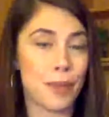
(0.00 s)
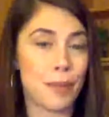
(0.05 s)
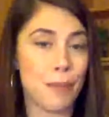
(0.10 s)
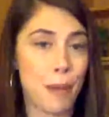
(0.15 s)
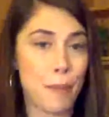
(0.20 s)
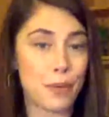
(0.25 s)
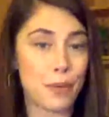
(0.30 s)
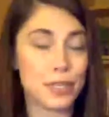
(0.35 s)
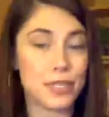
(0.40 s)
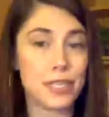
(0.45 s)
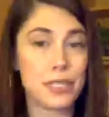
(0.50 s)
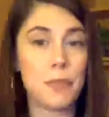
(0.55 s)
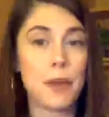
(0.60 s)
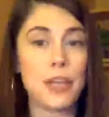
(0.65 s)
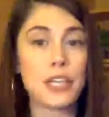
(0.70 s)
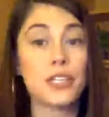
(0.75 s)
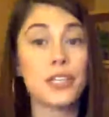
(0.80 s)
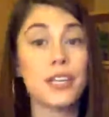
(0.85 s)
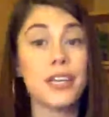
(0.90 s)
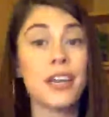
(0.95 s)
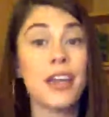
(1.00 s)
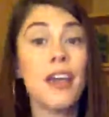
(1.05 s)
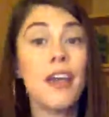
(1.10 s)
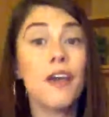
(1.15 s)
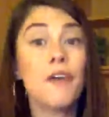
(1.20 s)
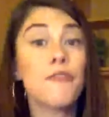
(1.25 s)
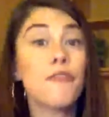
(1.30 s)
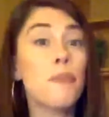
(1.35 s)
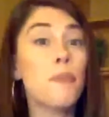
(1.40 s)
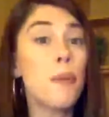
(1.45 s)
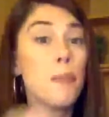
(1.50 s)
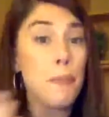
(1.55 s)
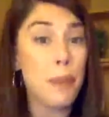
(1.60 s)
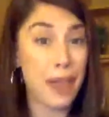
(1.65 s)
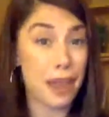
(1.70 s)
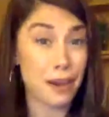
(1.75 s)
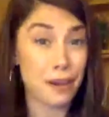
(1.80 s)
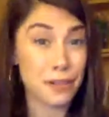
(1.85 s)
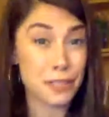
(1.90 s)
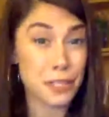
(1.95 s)
members, especially from a
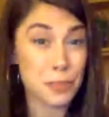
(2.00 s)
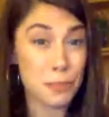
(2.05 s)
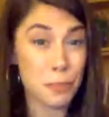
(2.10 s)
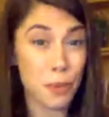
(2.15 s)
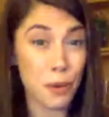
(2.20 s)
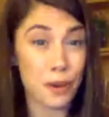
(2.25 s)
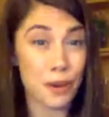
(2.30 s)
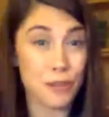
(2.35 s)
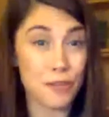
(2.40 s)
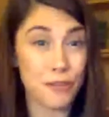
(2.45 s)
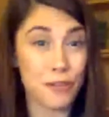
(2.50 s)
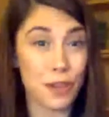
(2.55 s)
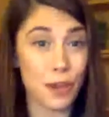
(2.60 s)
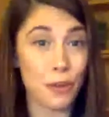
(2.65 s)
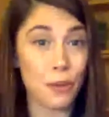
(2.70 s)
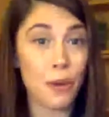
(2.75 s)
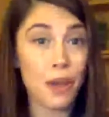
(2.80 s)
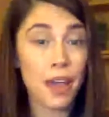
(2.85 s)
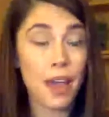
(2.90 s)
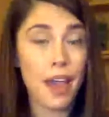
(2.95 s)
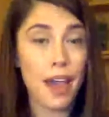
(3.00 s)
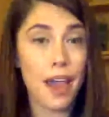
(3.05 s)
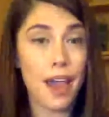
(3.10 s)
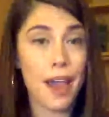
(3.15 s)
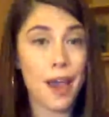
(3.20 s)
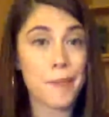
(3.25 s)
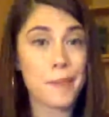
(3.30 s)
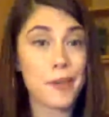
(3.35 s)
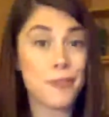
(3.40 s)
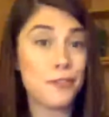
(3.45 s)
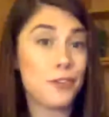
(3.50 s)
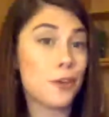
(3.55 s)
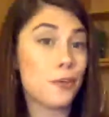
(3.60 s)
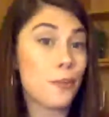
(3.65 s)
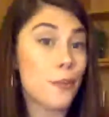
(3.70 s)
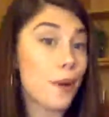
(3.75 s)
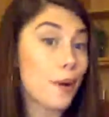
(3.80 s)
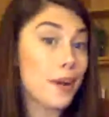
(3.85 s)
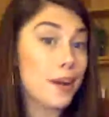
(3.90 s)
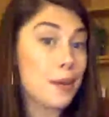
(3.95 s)
parent's point of view, if you're
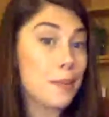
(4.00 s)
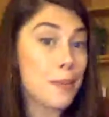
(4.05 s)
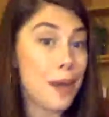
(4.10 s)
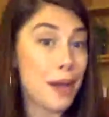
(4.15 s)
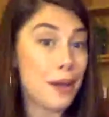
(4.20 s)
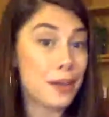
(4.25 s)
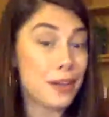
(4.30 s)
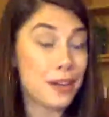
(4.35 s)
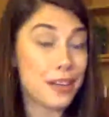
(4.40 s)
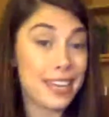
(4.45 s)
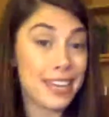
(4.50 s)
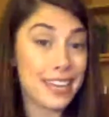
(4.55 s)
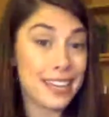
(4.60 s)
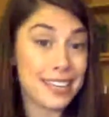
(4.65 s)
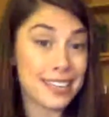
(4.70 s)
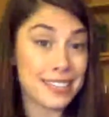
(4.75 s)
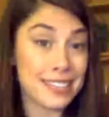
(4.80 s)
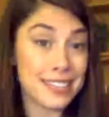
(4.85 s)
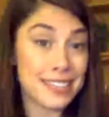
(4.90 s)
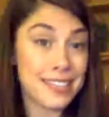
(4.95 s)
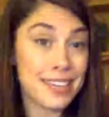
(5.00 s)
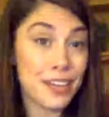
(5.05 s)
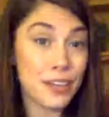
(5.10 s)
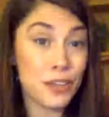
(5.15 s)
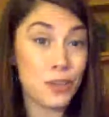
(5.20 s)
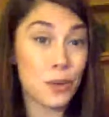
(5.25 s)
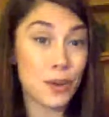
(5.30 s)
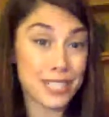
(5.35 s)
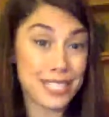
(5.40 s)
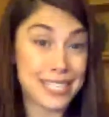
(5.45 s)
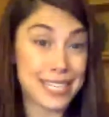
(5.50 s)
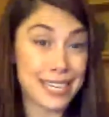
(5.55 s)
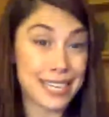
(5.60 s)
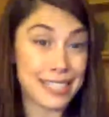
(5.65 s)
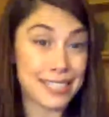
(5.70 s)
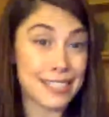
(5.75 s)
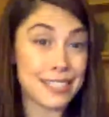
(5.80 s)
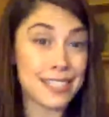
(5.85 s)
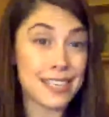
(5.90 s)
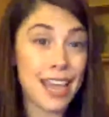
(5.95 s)
worried about your kids, your
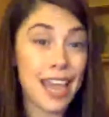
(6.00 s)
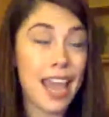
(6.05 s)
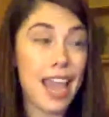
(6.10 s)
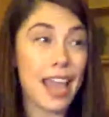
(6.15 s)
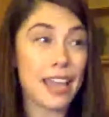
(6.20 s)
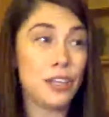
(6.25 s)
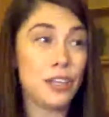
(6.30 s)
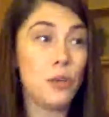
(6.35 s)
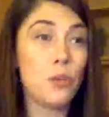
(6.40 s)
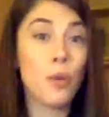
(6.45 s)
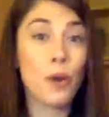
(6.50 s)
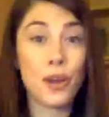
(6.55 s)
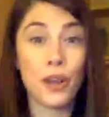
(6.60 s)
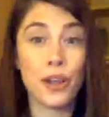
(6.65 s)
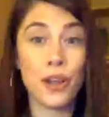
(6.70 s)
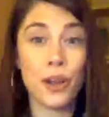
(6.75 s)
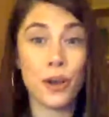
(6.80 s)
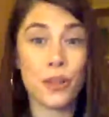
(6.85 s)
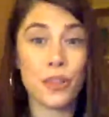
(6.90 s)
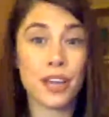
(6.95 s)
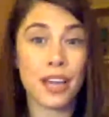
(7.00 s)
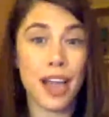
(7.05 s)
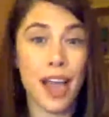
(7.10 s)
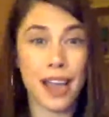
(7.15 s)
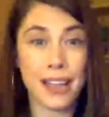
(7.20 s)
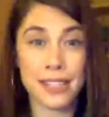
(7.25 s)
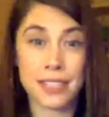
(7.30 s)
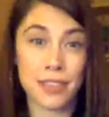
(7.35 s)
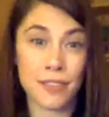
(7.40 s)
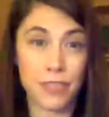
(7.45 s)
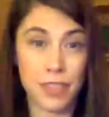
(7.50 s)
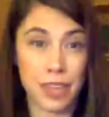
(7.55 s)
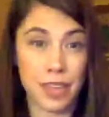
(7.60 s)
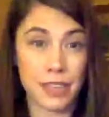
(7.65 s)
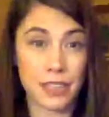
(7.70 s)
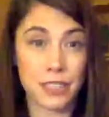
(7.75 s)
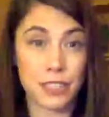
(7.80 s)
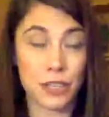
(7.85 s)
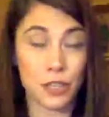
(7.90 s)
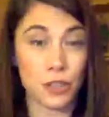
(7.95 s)
teens, and you want to know the kinds of
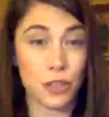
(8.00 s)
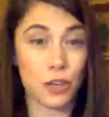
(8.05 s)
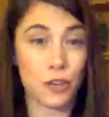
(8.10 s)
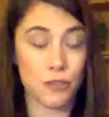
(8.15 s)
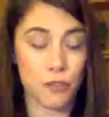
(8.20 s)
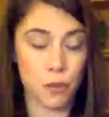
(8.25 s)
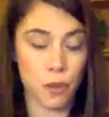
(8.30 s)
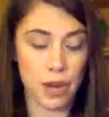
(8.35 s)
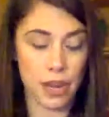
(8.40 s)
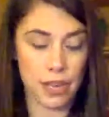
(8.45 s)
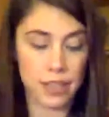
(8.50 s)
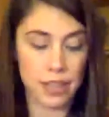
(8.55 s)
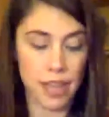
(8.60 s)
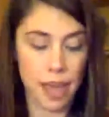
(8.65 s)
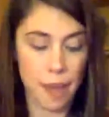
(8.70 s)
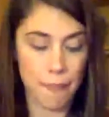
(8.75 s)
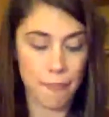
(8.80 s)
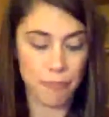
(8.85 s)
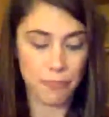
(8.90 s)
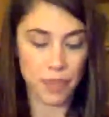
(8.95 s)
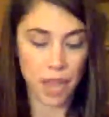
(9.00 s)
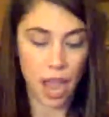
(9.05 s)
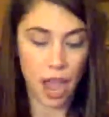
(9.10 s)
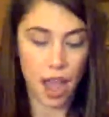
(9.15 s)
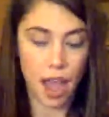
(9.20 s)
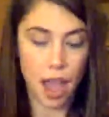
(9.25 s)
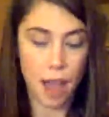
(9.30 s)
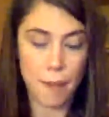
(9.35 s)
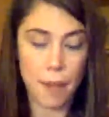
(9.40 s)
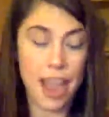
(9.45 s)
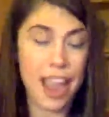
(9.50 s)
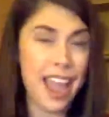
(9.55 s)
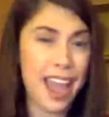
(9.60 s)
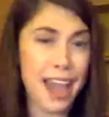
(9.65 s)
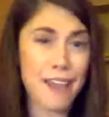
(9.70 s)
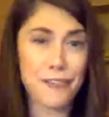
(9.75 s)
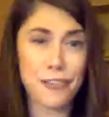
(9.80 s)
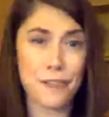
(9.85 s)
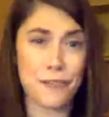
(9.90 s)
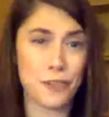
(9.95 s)
things to look for in them, I
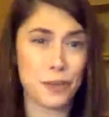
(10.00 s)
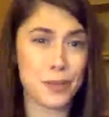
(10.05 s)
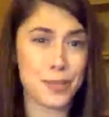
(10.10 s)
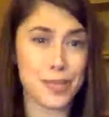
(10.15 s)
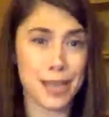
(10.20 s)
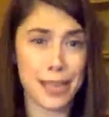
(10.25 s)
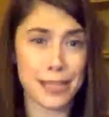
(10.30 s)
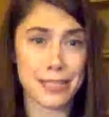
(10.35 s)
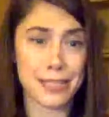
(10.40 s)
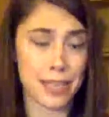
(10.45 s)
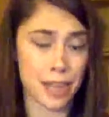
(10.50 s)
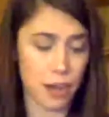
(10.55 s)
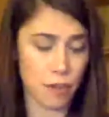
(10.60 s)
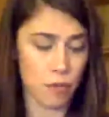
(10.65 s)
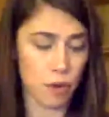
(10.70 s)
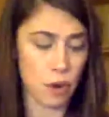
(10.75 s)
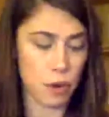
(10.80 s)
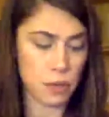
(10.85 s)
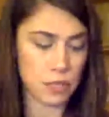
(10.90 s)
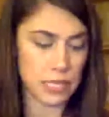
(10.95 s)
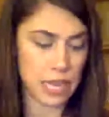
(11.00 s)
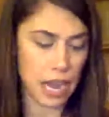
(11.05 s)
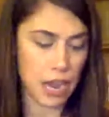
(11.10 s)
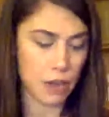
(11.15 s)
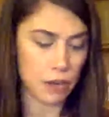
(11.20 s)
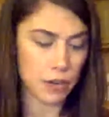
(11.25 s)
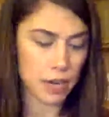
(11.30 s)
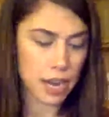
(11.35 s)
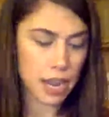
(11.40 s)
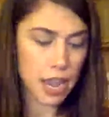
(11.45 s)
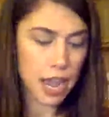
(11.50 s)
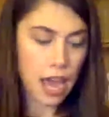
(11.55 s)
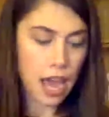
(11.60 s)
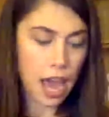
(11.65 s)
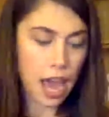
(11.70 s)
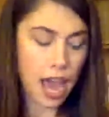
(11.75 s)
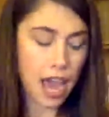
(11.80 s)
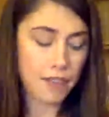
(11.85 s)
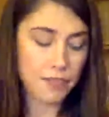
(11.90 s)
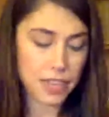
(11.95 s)
have a few signs that I wrote down.
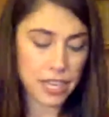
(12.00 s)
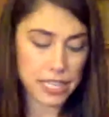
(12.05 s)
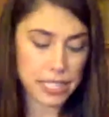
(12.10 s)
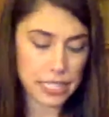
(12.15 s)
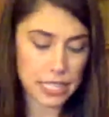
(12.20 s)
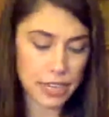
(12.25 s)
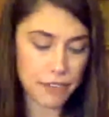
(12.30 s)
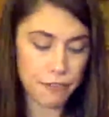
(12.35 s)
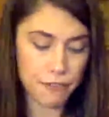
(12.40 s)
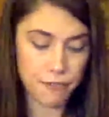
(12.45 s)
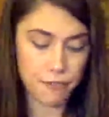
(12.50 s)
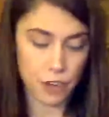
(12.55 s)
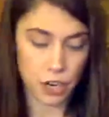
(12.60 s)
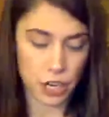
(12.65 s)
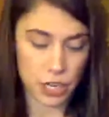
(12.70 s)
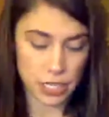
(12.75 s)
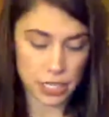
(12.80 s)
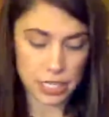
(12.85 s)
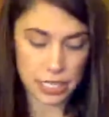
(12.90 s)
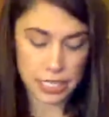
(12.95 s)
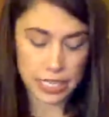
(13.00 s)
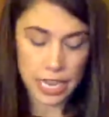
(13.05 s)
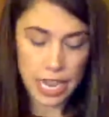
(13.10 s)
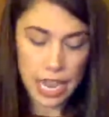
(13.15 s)
Obviously, first,